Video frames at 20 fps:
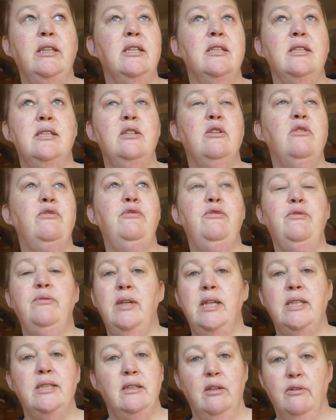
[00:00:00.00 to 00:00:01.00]
and stuff,
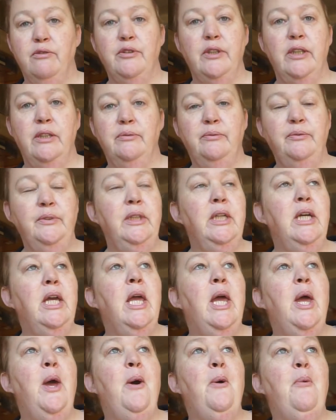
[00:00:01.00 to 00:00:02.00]
it's not for you,
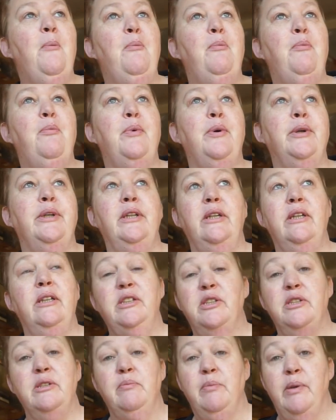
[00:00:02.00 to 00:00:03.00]
but it
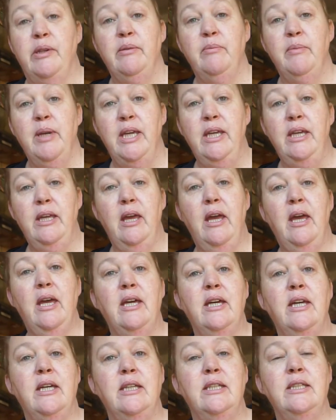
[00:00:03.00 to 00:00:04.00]
doesn't bother me.
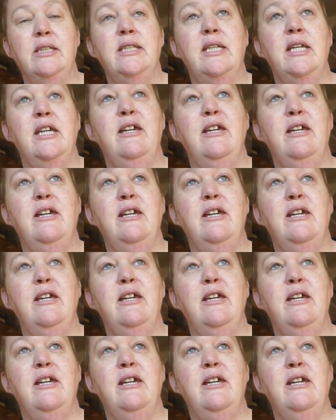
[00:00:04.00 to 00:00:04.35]
And